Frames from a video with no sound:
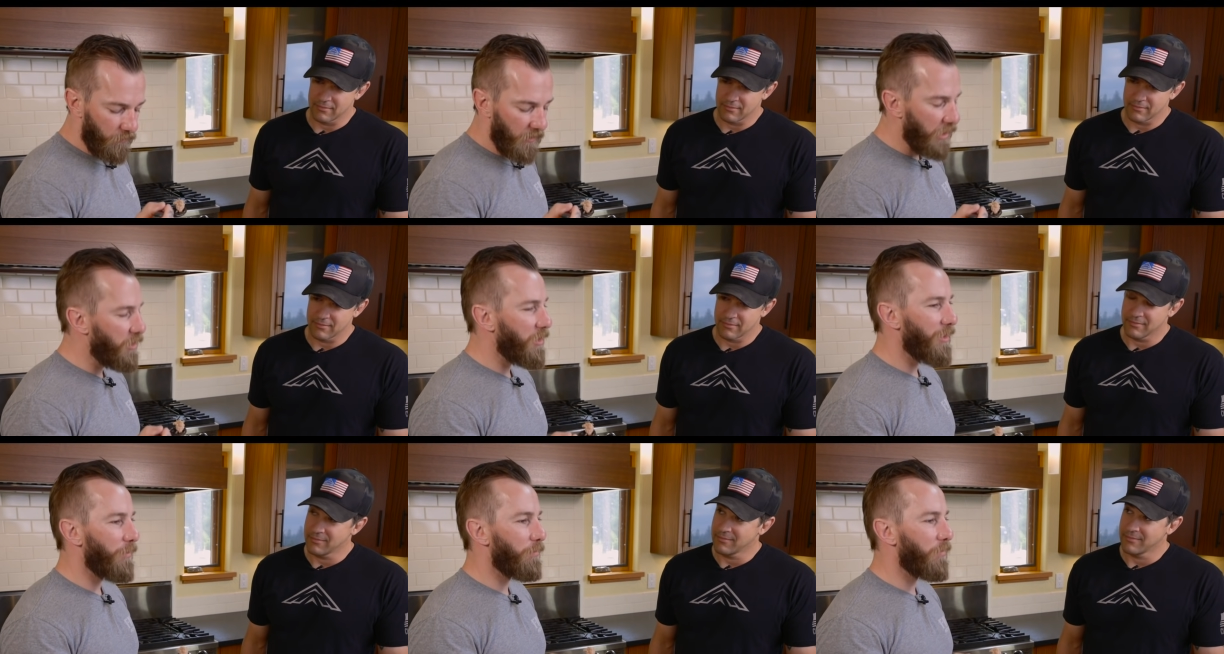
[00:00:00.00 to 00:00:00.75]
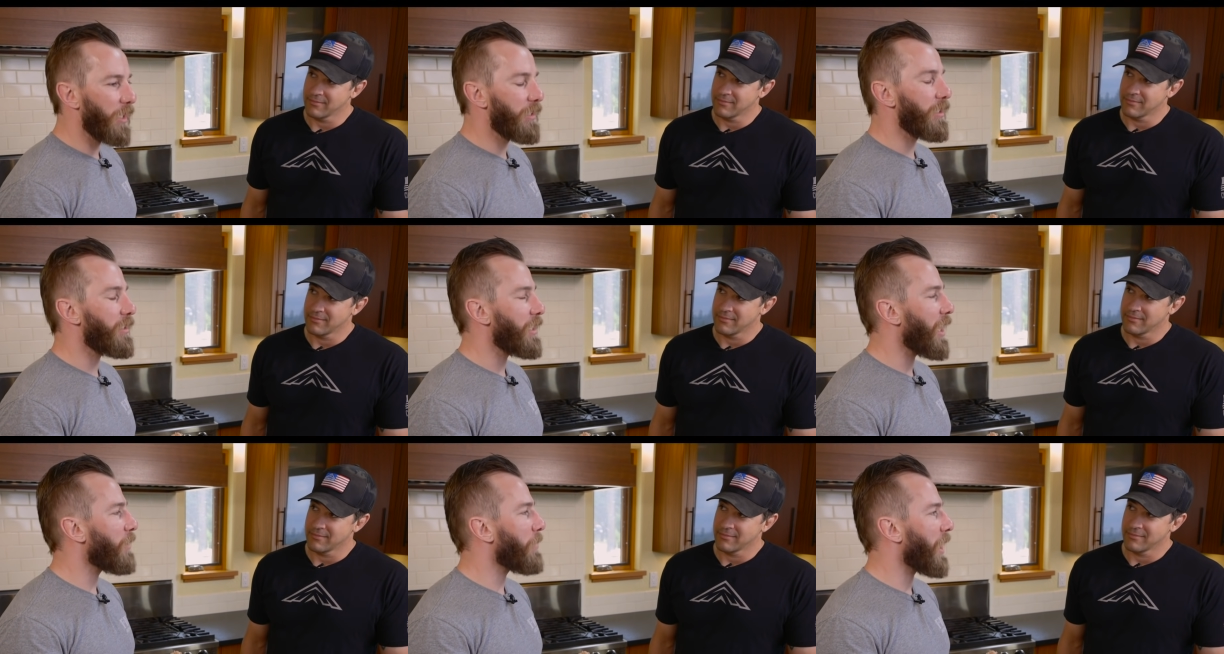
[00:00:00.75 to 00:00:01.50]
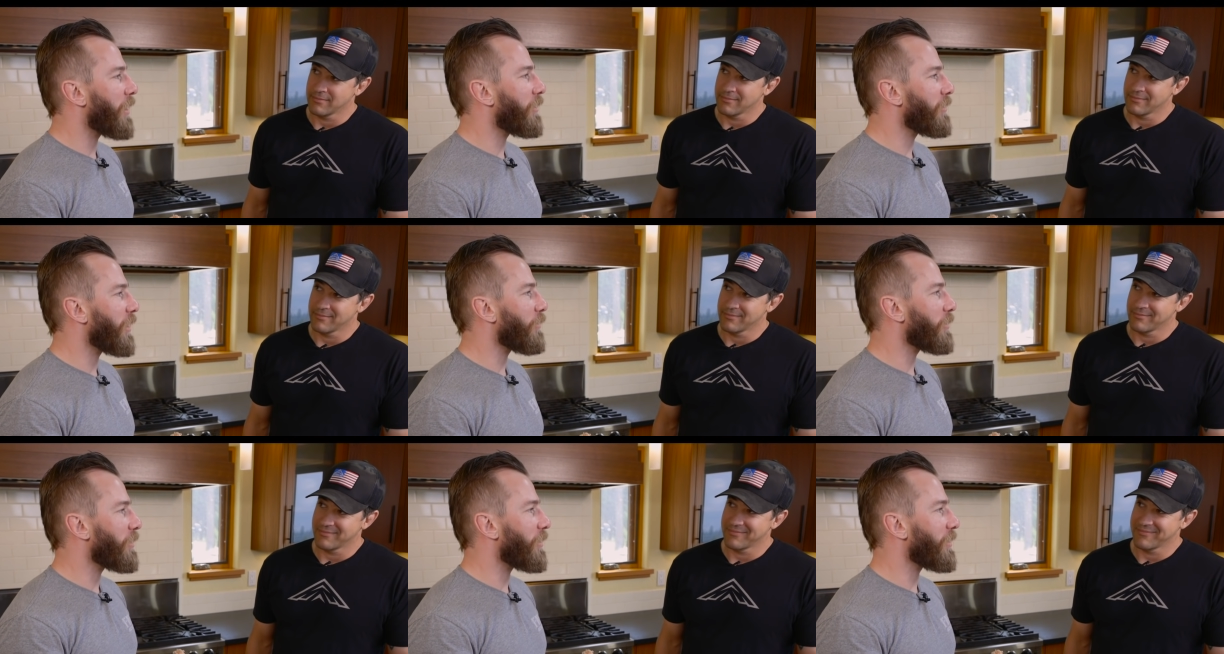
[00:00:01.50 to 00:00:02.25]
Speaker 1: It's just a, it's a sad pattern that we're
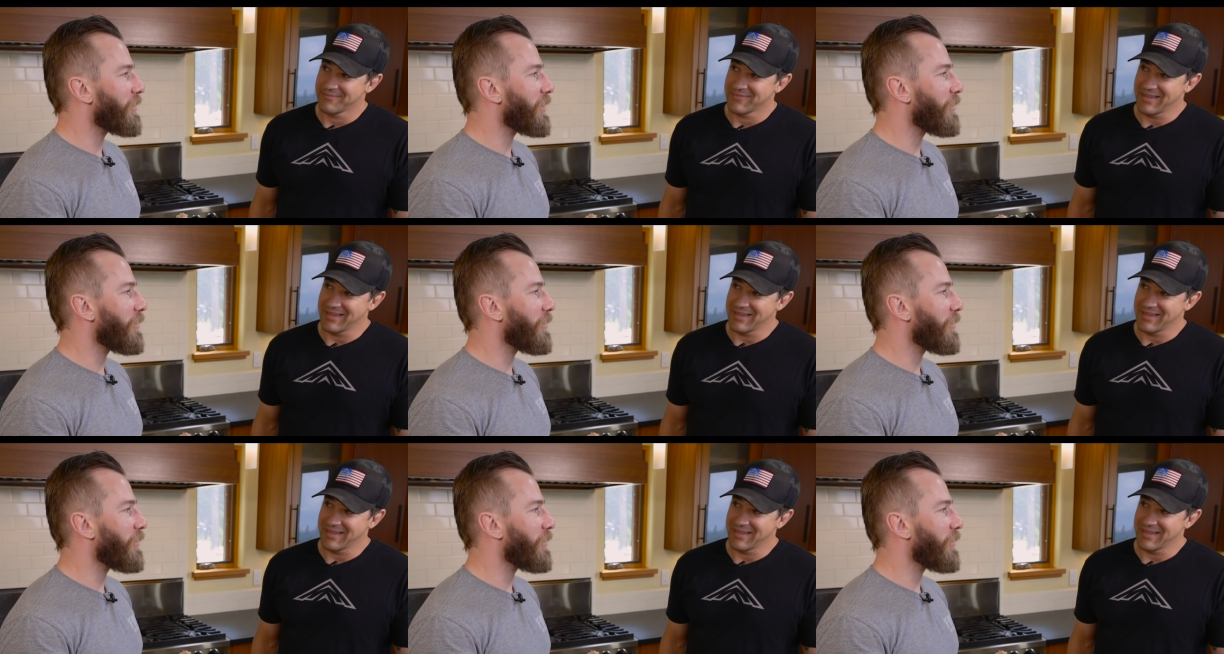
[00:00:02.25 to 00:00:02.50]
starting to see